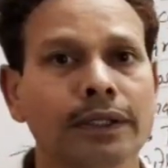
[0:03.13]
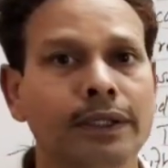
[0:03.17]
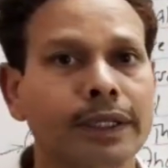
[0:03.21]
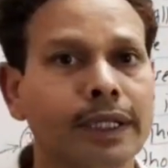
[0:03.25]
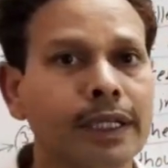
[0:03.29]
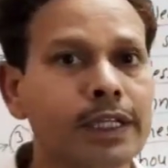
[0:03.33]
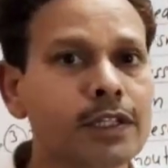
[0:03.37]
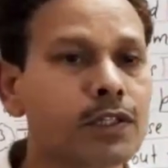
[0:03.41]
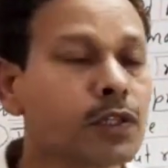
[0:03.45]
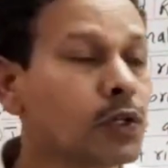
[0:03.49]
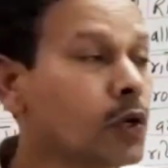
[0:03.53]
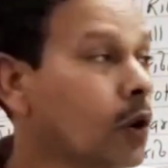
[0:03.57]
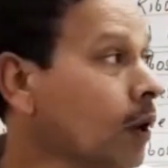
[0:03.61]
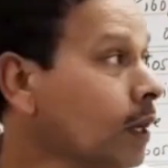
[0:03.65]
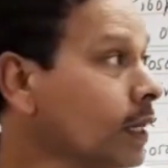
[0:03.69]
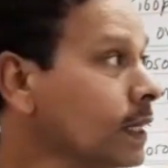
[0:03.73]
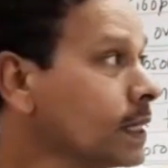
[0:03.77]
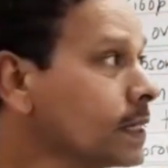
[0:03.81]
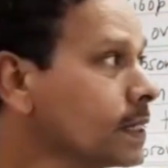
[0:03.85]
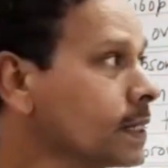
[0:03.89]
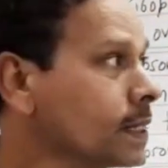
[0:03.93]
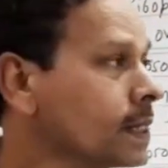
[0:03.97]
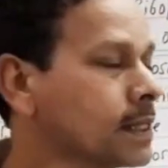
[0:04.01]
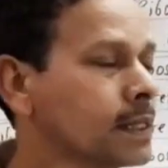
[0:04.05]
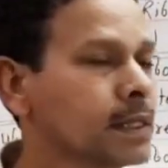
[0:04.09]
These
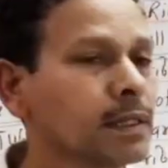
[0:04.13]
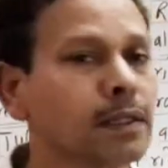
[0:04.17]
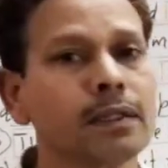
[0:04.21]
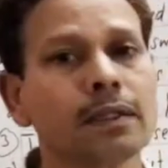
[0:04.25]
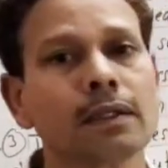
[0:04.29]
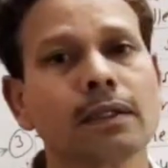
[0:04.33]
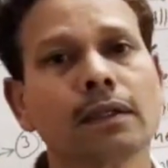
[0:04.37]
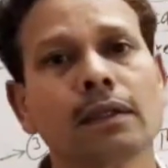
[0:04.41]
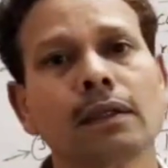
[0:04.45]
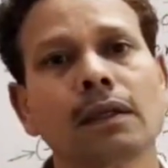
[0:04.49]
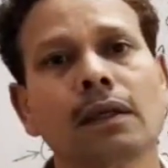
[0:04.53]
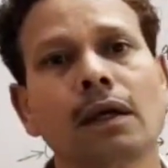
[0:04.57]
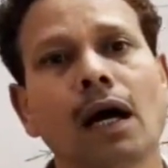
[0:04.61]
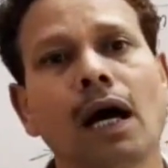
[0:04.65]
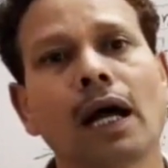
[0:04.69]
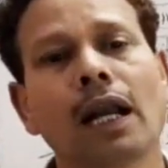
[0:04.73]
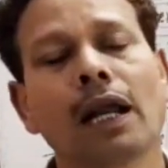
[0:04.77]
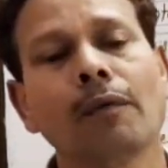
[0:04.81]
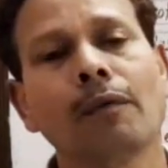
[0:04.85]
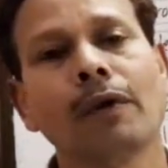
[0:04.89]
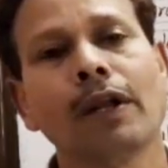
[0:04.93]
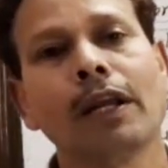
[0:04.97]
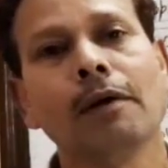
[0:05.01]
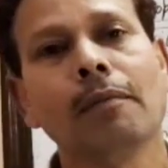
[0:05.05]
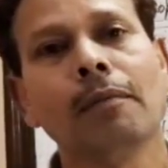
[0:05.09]
notes are
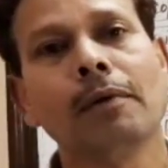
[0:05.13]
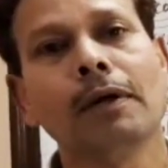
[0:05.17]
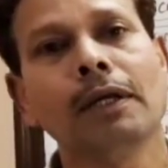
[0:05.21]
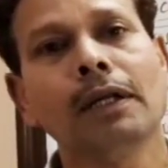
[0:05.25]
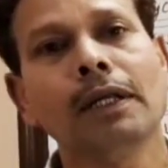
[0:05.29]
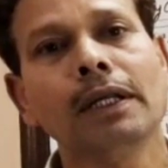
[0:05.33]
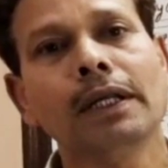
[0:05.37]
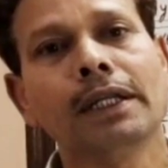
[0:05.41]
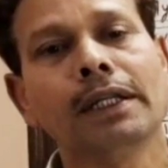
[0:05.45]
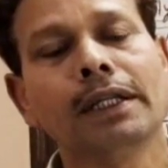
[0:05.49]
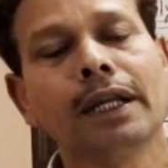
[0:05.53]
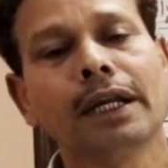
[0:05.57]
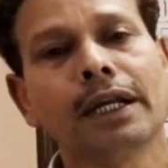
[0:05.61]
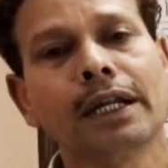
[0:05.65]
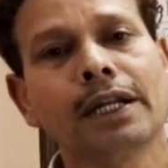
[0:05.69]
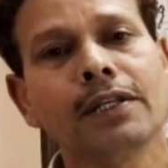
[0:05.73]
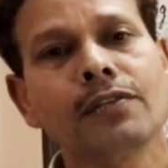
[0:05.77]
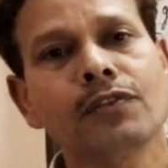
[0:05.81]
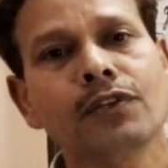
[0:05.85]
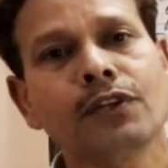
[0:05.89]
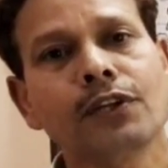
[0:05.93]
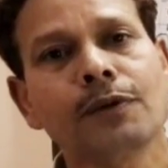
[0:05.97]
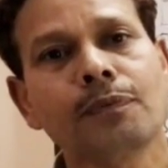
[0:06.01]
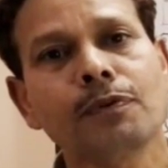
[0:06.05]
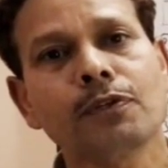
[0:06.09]
available in the
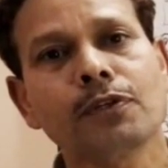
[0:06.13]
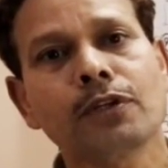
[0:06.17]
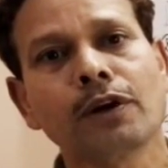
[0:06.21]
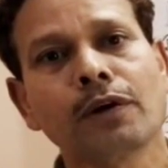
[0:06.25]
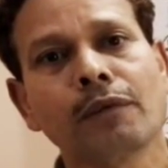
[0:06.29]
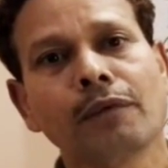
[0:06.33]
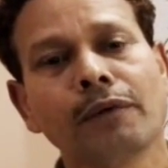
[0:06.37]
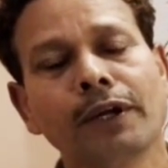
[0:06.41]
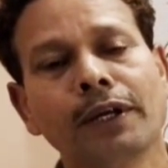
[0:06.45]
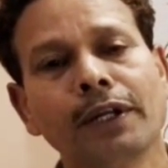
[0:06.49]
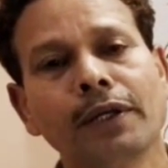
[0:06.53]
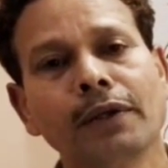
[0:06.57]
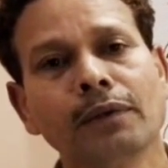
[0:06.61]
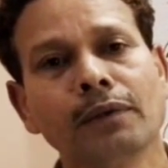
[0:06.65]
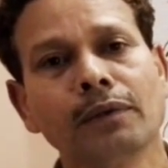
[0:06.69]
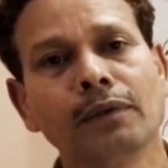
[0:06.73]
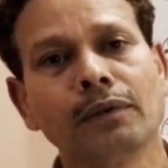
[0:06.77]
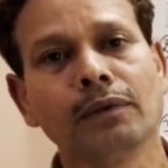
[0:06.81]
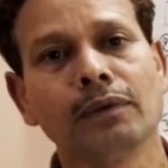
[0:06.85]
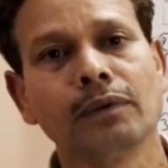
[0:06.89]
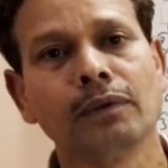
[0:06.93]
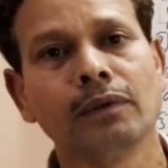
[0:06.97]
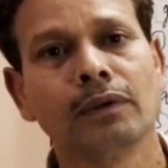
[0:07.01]
description of video.